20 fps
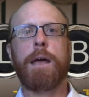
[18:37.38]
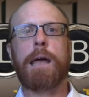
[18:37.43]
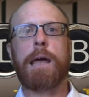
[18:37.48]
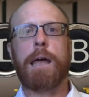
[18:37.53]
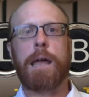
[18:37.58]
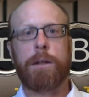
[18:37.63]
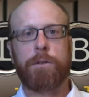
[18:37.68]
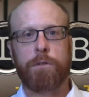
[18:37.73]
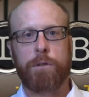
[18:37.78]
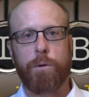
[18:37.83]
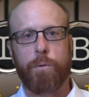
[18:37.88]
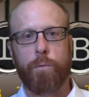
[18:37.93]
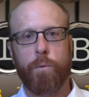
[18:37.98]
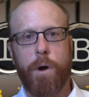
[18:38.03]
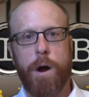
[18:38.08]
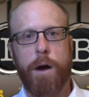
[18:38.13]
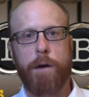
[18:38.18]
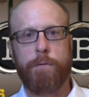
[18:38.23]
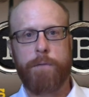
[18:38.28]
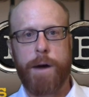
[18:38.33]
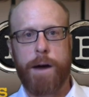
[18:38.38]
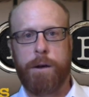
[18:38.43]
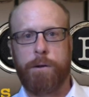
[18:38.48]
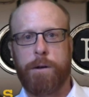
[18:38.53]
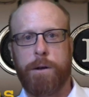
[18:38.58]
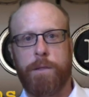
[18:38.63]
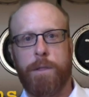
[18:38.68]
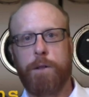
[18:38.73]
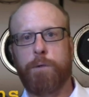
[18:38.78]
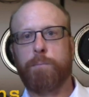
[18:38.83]
it's the rare
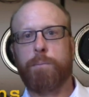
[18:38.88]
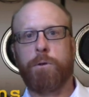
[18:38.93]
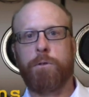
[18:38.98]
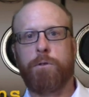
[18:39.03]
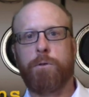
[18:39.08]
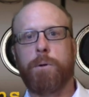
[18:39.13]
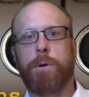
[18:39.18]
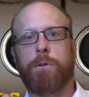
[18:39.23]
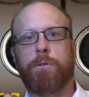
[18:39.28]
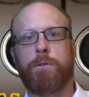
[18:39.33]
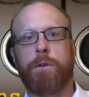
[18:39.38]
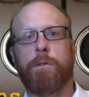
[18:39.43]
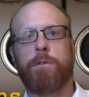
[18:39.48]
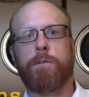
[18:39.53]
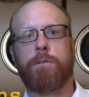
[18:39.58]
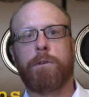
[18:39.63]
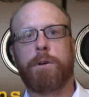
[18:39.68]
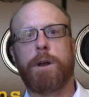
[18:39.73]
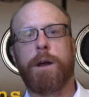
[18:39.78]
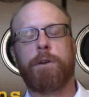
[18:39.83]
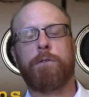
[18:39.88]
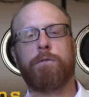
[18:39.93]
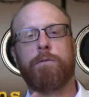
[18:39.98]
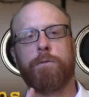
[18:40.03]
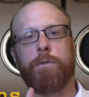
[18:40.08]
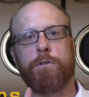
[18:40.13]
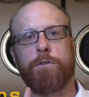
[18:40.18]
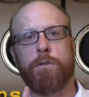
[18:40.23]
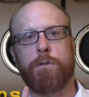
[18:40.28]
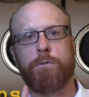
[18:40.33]
veteran that's pursuing service connection
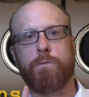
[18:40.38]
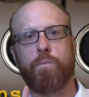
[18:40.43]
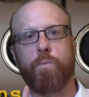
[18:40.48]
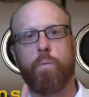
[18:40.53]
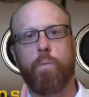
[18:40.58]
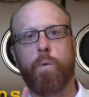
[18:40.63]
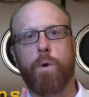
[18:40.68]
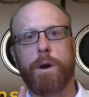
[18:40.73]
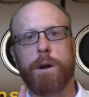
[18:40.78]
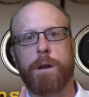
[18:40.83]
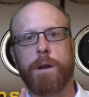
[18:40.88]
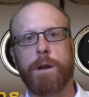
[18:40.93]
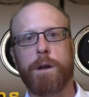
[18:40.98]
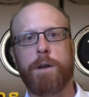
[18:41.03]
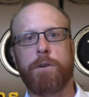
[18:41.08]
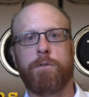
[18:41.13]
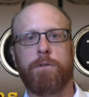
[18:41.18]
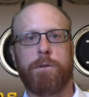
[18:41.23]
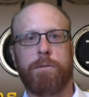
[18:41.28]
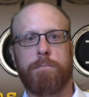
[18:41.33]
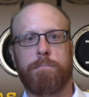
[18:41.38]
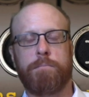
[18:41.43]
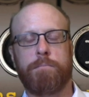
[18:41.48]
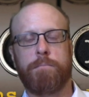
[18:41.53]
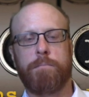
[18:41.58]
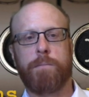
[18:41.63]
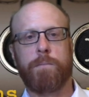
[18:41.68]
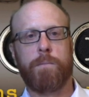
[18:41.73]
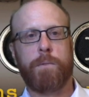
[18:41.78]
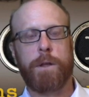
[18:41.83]
for just one condition.
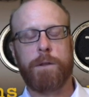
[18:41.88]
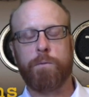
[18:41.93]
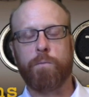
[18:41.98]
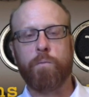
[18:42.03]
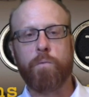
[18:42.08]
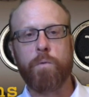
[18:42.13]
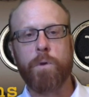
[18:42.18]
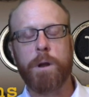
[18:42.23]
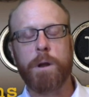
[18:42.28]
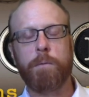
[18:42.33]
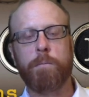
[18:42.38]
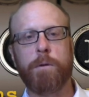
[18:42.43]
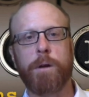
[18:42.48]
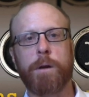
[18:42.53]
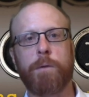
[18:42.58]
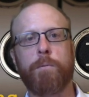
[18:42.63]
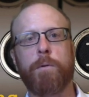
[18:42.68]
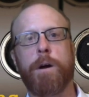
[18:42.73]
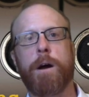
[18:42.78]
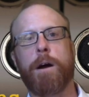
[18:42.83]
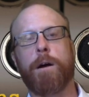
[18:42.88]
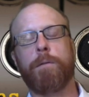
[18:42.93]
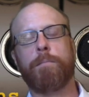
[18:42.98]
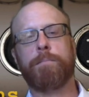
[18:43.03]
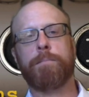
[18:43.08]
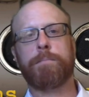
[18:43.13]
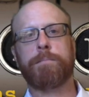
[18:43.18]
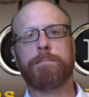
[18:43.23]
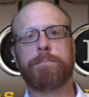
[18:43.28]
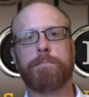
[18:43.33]
That's really, really rare.
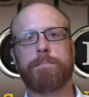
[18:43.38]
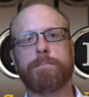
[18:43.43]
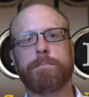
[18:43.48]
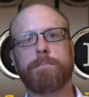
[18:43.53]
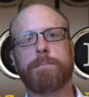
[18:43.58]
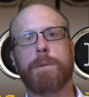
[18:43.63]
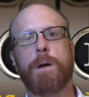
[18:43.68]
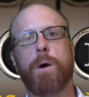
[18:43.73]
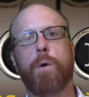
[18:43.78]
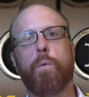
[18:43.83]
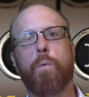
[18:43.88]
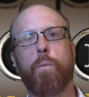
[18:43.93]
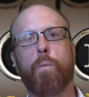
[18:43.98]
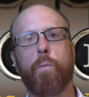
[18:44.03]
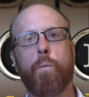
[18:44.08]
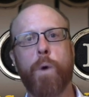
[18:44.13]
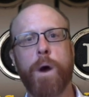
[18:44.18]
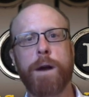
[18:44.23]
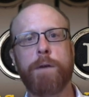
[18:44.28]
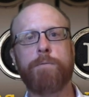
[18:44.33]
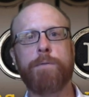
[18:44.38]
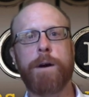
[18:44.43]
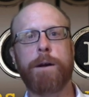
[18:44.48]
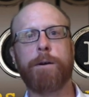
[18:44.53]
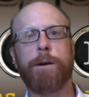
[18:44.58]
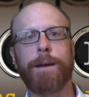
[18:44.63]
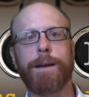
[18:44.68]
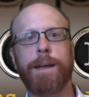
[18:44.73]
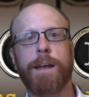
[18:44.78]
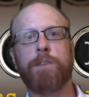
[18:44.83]
When a
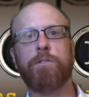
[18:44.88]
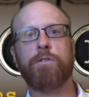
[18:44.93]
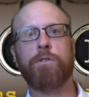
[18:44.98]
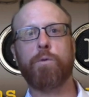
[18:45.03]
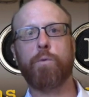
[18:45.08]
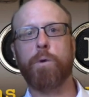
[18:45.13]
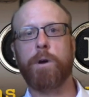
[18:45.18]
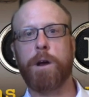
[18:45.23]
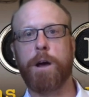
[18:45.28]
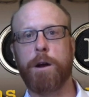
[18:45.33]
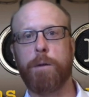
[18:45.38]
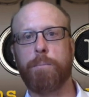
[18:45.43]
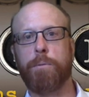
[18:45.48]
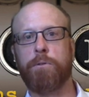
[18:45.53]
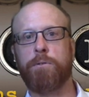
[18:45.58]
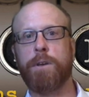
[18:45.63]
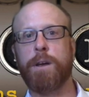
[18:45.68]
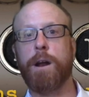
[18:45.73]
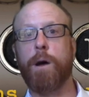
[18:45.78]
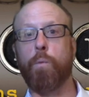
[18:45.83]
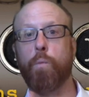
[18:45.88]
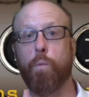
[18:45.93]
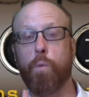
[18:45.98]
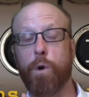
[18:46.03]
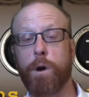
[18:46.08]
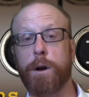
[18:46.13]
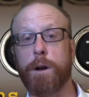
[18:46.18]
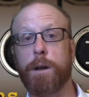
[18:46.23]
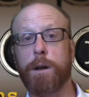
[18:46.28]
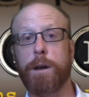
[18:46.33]
veteran gets to 100% on
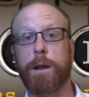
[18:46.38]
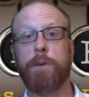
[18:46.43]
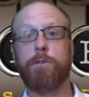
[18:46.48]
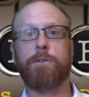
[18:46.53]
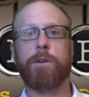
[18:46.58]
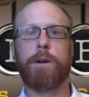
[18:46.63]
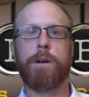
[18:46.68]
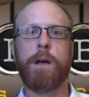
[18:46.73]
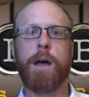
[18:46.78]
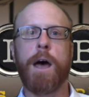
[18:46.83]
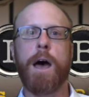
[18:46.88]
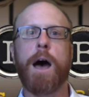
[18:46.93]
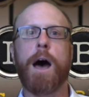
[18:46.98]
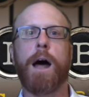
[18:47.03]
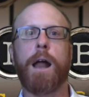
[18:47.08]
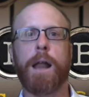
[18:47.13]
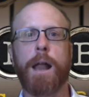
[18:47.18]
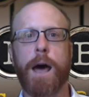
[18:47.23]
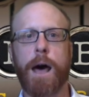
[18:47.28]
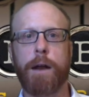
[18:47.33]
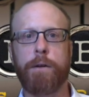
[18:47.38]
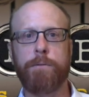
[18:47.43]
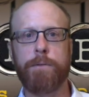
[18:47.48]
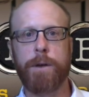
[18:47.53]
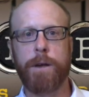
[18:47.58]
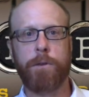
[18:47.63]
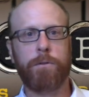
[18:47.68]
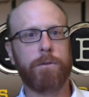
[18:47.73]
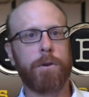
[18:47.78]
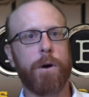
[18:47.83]
one condition, a lot of
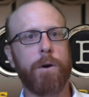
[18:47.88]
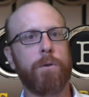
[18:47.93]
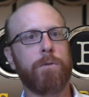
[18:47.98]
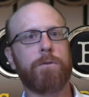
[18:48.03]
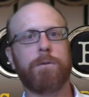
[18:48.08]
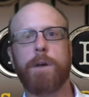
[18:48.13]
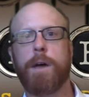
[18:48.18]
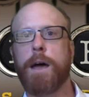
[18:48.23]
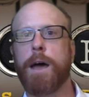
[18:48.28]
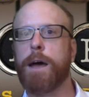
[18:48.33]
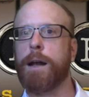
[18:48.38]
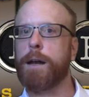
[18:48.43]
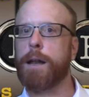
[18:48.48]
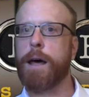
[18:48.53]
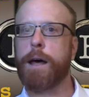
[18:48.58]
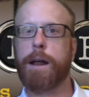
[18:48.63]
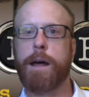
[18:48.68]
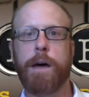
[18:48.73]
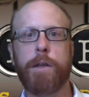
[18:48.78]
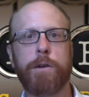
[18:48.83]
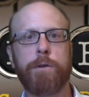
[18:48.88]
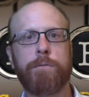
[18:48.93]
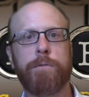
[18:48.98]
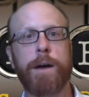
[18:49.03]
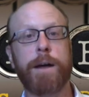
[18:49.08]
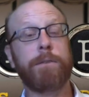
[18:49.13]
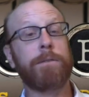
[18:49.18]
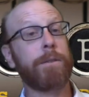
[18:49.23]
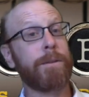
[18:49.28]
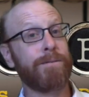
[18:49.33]
VSOs and a lot of other
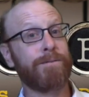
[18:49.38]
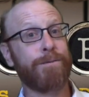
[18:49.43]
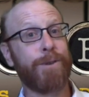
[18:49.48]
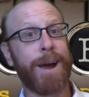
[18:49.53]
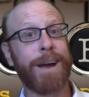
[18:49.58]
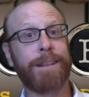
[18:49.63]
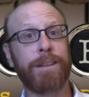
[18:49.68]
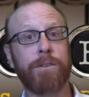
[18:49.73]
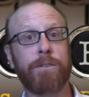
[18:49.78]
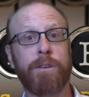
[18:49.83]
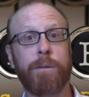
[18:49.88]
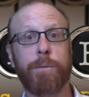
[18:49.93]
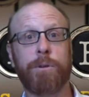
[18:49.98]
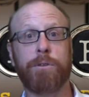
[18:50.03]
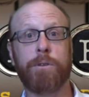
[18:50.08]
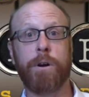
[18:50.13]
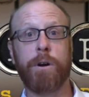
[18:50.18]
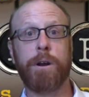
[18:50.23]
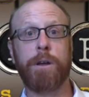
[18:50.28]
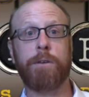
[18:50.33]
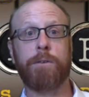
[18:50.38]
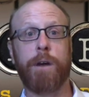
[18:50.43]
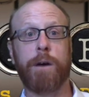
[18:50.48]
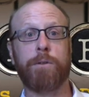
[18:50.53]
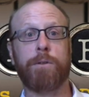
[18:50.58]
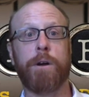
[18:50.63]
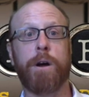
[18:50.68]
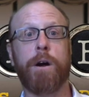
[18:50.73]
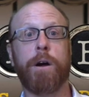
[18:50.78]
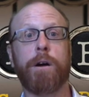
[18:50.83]
vets, and frankly some attorneys
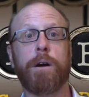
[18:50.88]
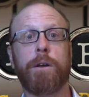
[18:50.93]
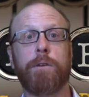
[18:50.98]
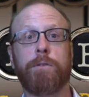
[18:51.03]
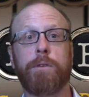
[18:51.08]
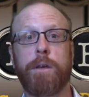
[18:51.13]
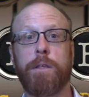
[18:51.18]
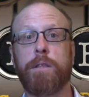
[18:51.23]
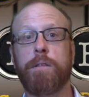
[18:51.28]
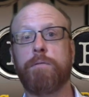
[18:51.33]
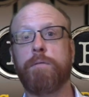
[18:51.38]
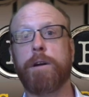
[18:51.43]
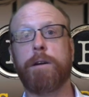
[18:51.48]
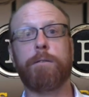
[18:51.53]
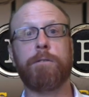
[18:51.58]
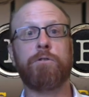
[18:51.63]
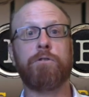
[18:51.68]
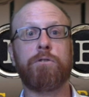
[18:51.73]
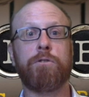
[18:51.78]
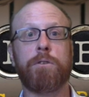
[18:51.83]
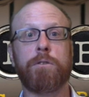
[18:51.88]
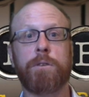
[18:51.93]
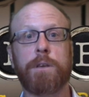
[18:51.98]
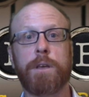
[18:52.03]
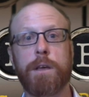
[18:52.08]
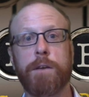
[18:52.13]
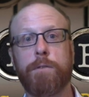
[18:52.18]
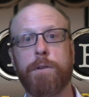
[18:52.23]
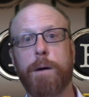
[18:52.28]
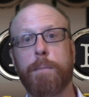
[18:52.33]
out there, are going to say that the veteran should just
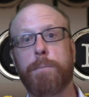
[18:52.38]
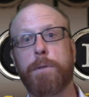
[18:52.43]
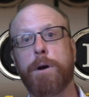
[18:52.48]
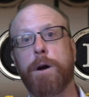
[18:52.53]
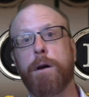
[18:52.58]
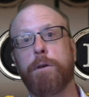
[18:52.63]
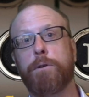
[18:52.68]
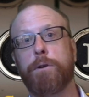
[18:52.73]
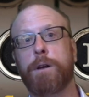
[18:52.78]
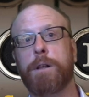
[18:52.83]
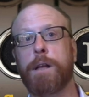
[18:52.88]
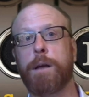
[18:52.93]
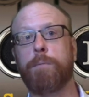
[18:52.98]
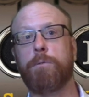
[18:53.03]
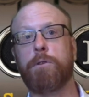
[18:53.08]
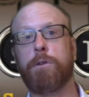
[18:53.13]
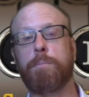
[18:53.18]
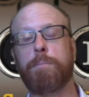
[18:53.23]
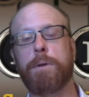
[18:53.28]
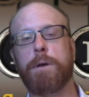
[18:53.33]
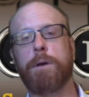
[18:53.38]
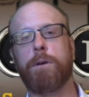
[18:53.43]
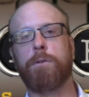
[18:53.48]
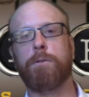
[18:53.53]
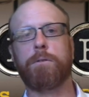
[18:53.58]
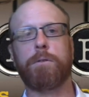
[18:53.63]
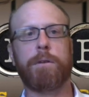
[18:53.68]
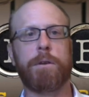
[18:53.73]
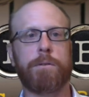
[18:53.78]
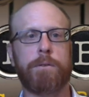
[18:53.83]
give up their other claims and
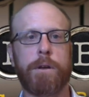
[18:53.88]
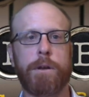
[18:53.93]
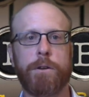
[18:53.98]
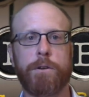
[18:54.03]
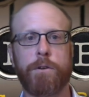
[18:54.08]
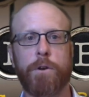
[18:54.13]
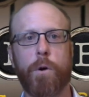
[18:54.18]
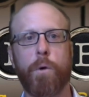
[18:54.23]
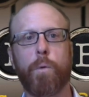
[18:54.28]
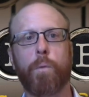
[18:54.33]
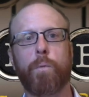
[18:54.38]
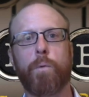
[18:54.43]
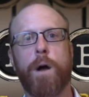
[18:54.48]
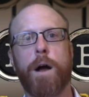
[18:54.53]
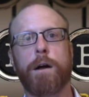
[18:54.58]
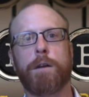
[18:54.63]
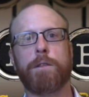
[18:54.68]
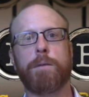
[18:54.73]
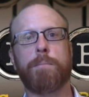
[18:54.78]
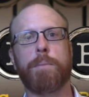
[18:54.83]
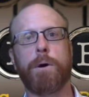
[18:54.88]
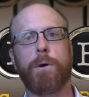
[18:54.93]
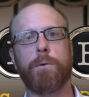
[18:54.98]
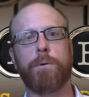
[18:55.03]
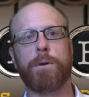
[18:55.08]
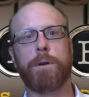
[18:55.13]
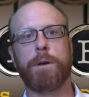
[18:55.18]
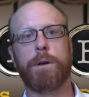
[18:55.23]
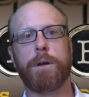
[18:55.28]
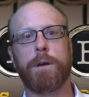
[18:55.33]
appeals. They say don't rock the
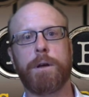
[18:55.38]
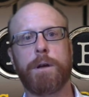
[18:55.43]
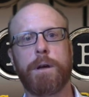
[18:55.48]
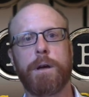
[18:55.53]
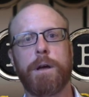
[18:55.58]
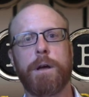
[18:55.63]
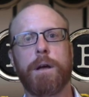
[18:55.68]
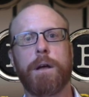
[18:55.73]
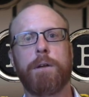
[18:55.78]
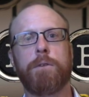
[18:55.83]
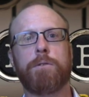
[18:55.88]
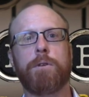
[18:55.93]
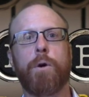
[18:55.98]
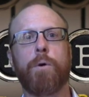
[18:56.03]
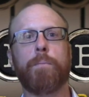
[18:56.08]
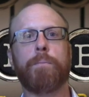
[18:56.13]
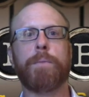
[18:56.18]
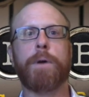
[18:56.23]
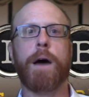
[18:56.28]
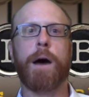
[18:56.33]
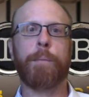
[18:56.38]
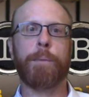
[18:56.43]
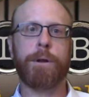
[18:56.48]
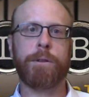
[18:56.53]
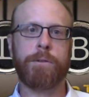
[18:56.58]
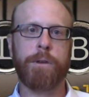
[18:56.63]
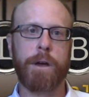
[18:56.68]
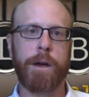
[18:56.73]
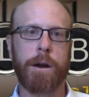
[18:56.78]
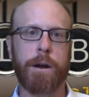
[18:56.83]
boat. So I'm going
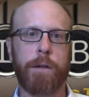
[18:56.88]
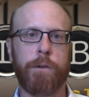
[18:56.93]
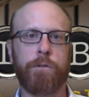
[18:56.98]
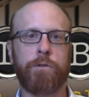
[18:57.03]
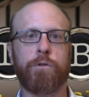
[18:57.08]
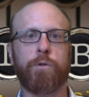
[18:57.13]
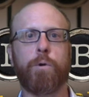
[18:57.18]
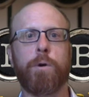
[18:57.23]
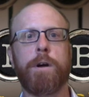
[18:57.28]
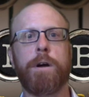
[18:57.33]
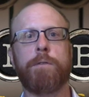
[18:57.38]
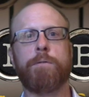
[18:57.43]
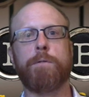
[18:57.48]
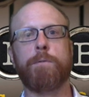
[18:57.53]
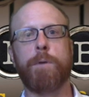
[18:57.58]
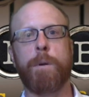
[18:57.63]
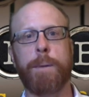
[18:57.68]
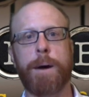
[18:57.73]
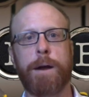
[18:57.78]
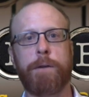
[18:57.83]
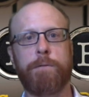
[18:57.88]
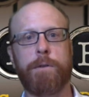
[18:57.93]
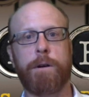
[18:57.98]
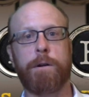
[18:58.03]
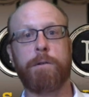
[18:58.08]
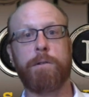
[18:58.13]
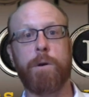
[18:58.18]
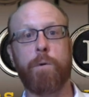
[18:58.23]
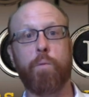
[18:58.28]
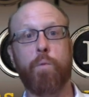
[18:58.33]
to tell you another story about a
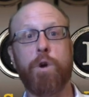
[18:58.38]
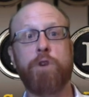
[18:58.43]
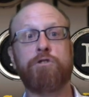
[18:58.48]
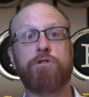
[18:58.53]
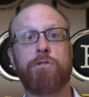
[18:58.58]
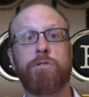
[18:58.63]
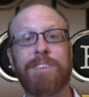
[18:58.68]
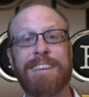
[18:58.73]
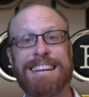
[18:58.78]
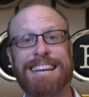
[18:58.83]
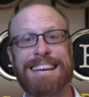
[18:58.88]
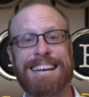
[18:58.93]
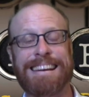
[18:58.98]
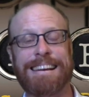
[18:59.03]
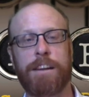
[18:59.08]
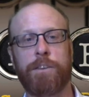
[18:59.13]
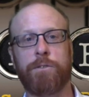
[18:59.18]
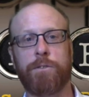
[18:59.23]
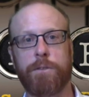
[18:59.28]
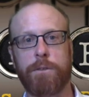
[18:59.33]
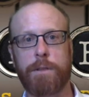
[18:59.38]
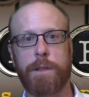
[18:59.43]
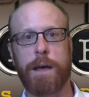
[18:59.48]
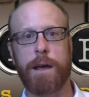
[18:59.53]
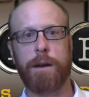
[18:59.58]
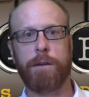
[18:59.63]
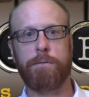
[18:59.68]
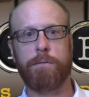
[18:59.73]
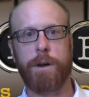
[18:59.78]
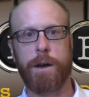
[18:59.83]
veteran that wishes he didn't listen to
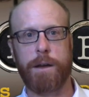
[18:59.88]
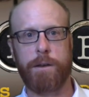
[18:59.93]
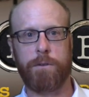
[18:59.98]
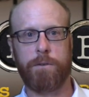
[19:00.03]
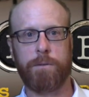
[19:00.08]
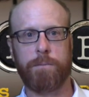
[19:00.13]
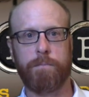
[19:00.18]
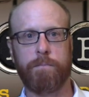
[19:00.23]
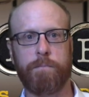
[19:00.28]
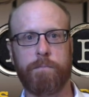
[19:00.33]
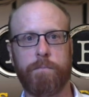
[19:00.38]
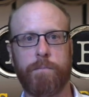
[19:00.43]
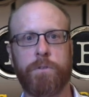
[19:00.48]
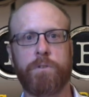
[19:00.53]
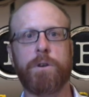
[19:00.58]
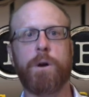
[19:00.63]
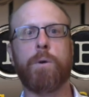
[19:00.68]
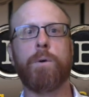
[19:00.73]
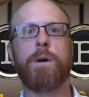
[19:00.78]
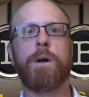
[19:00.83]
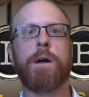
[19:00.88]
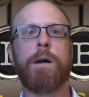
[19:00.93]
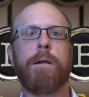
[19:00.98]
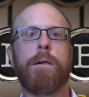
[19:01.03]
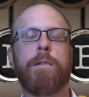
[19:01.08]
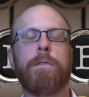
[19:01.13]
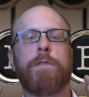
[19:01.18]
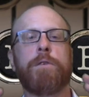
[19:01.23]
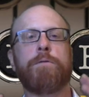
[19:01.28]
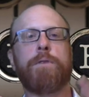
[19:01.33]
that advice. So
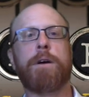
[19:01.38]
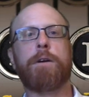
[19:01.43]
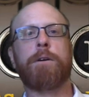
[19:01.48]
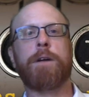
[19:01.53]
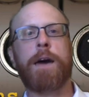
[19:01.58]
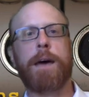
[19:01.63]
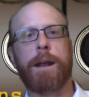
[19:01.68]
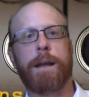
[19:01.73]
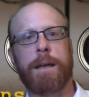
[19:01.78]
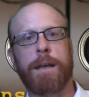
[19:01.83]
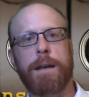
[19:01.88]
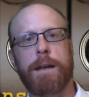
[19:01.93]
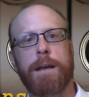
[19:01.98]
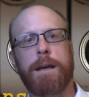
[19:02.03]
the veteran had a kidney